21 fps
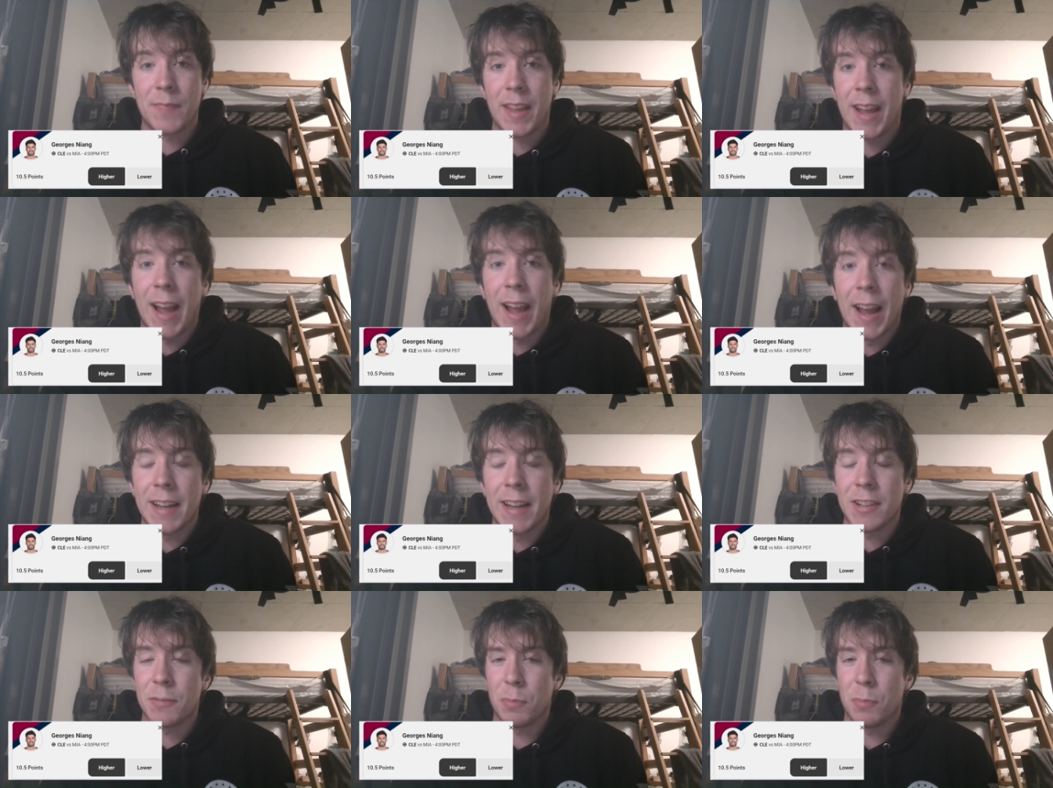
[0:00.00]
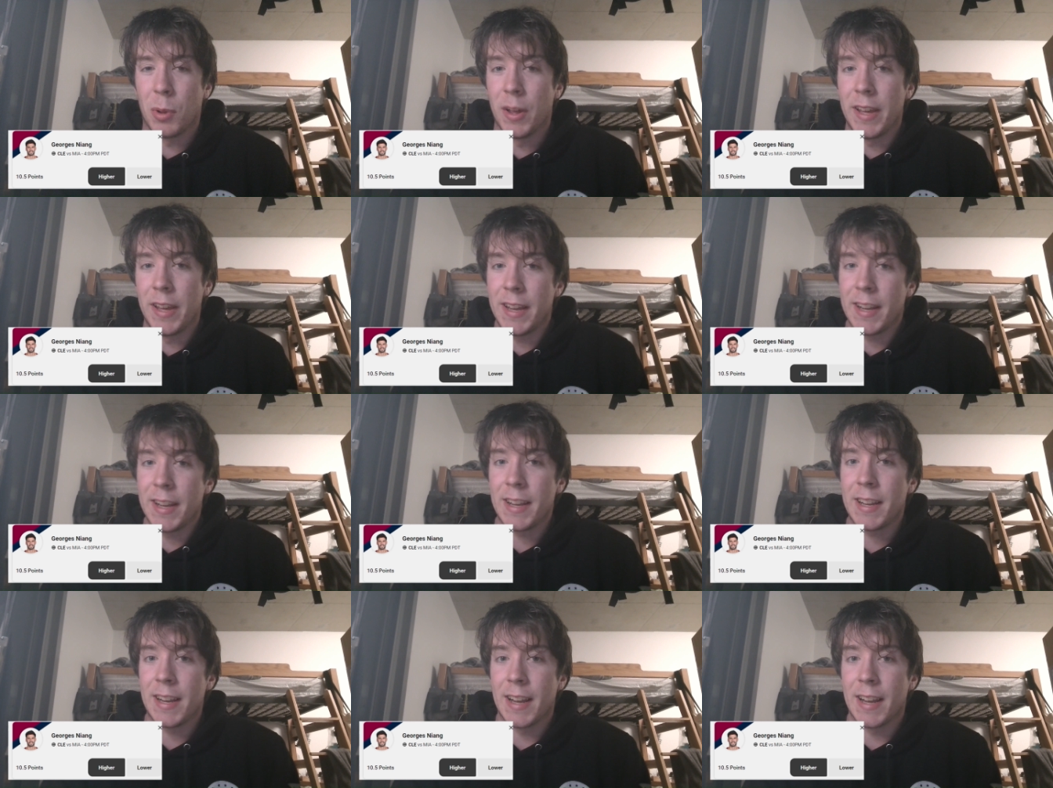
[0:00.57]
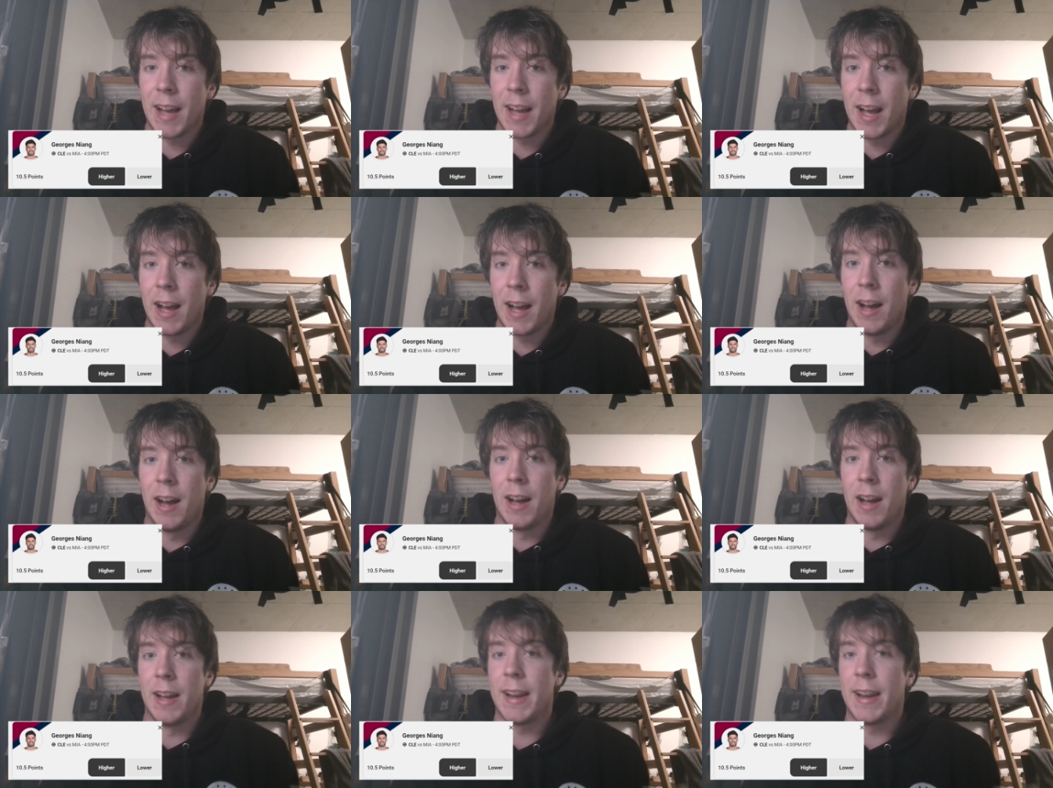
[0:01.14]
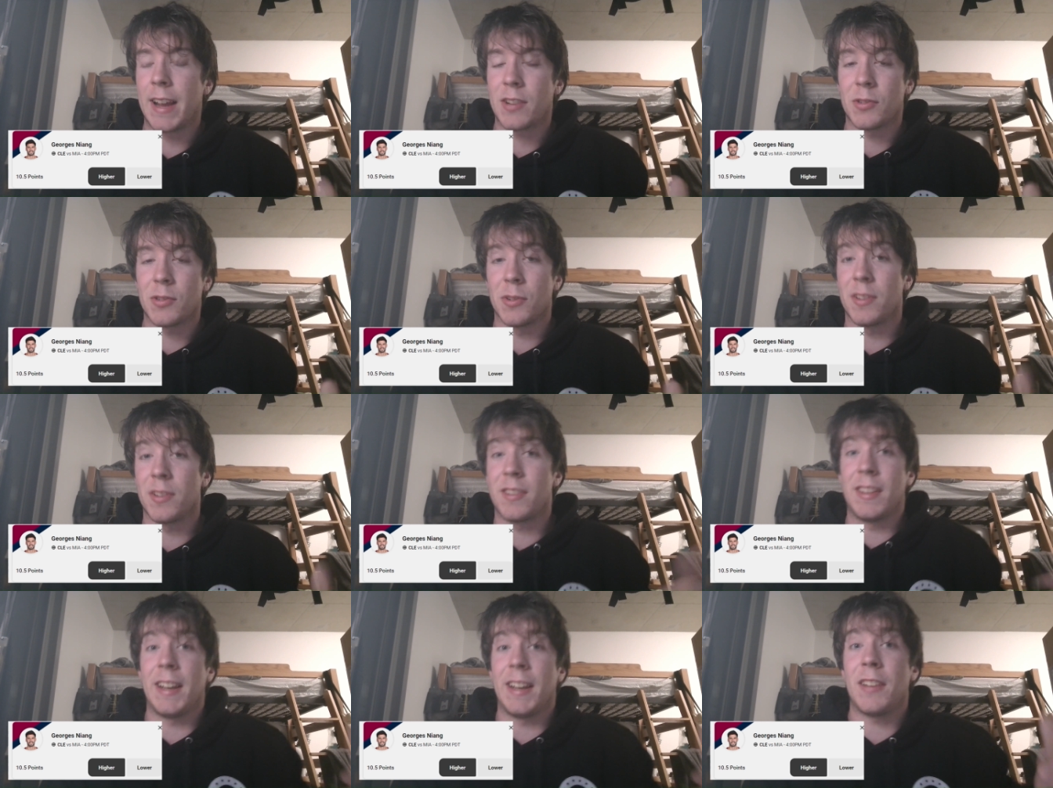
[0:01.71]
and he's playing uh, an extra
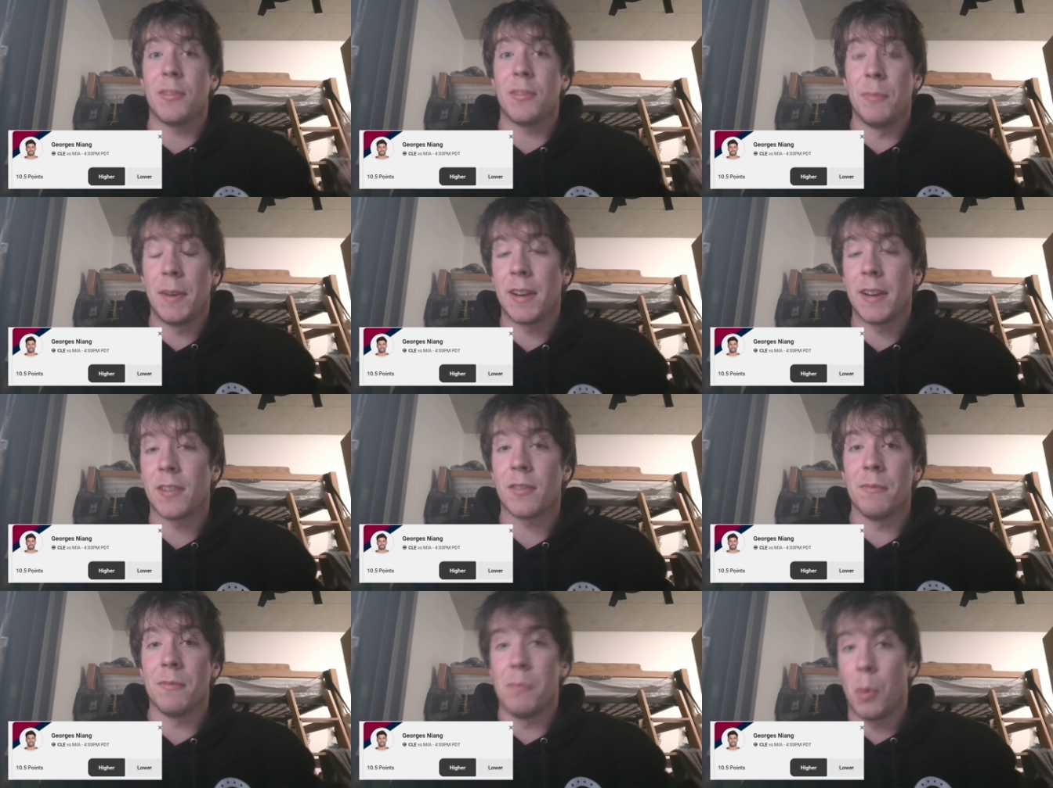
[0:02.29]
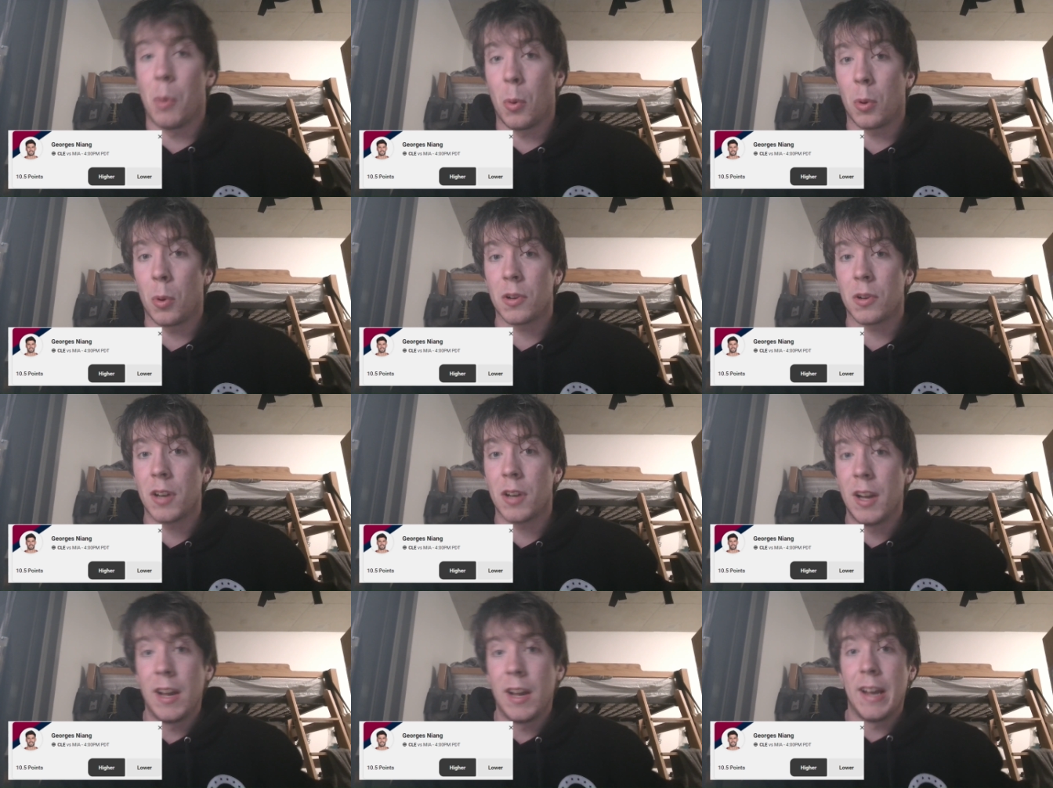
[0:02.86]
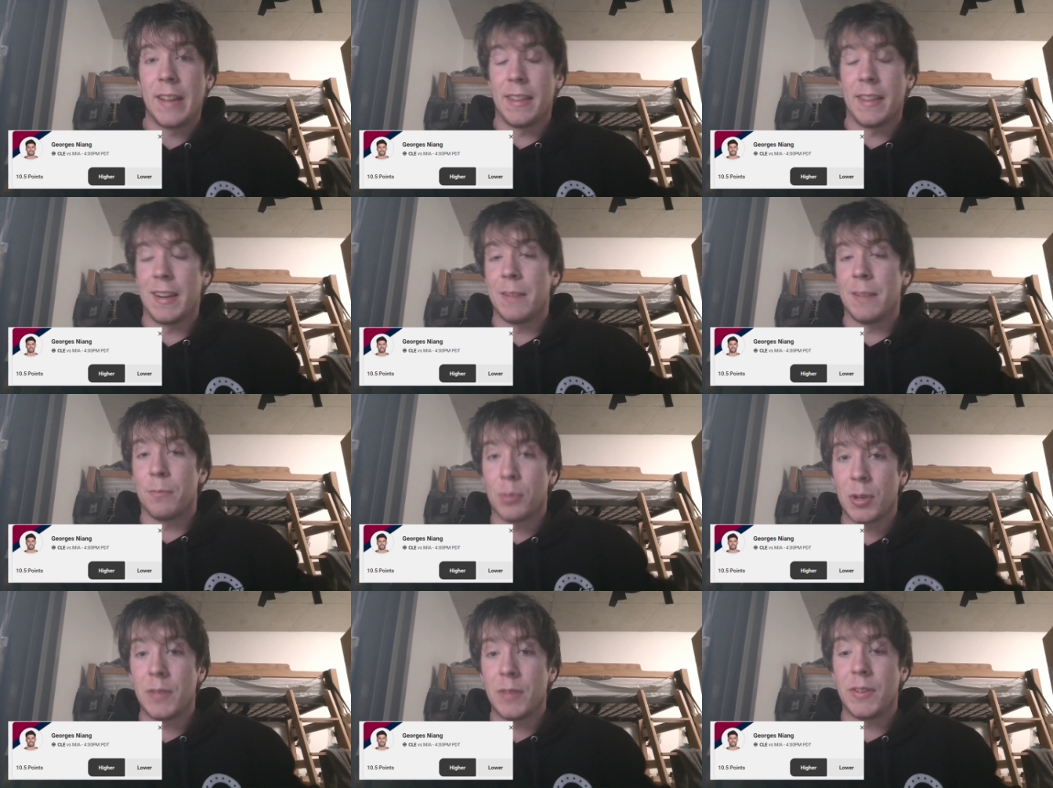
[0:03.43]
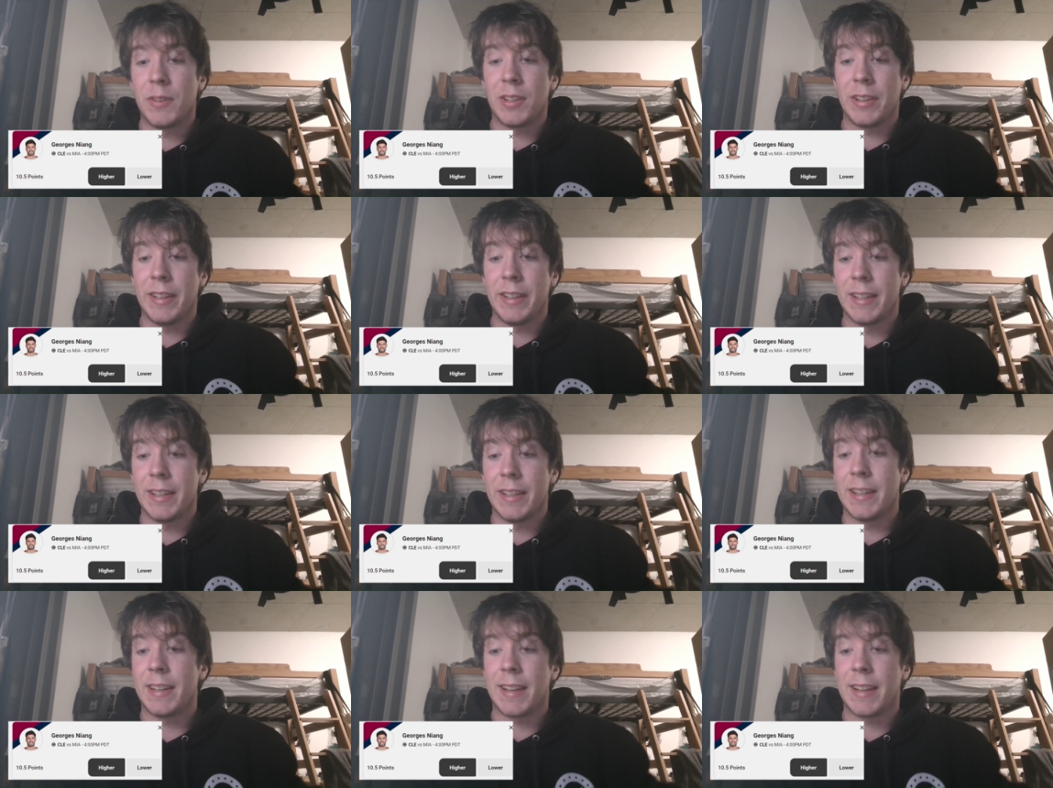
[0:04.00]
six minutes more than he previously
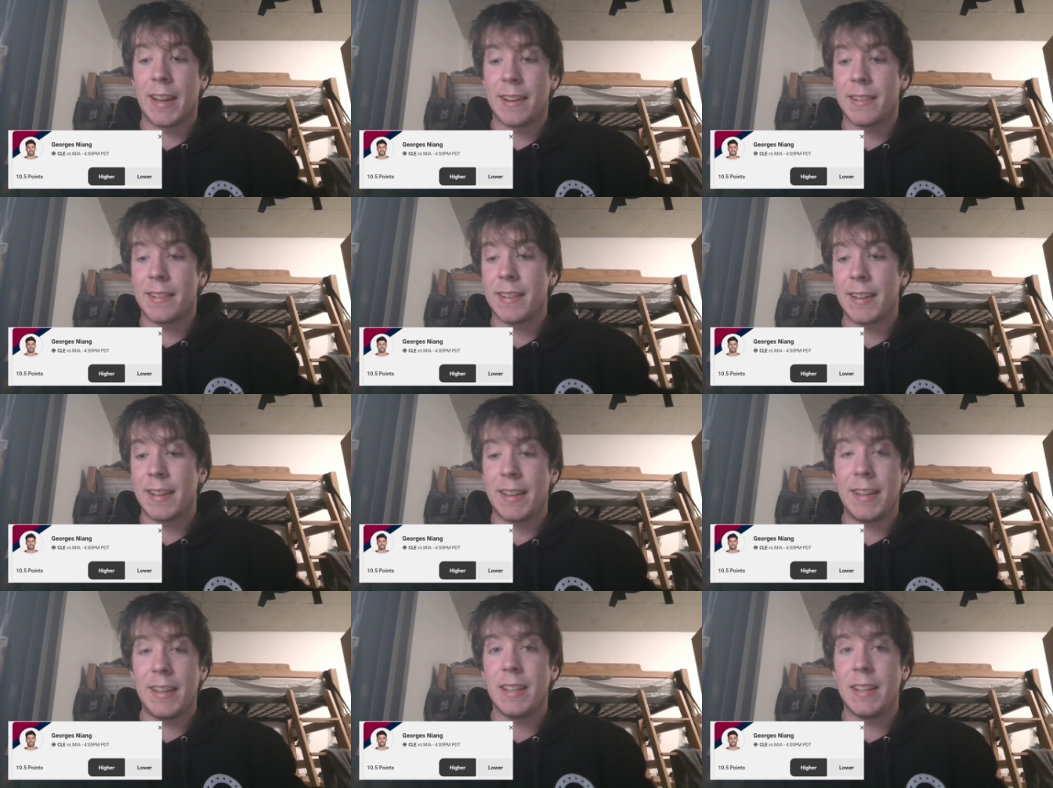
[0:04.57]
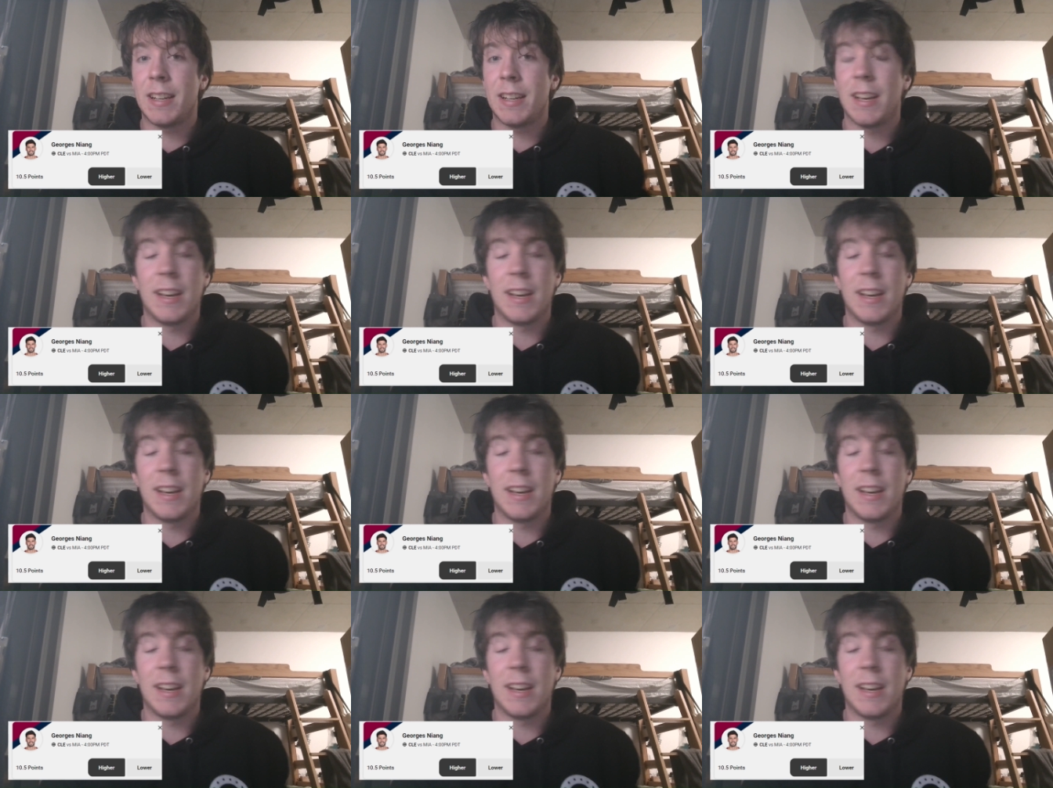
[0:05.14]
did against the Heat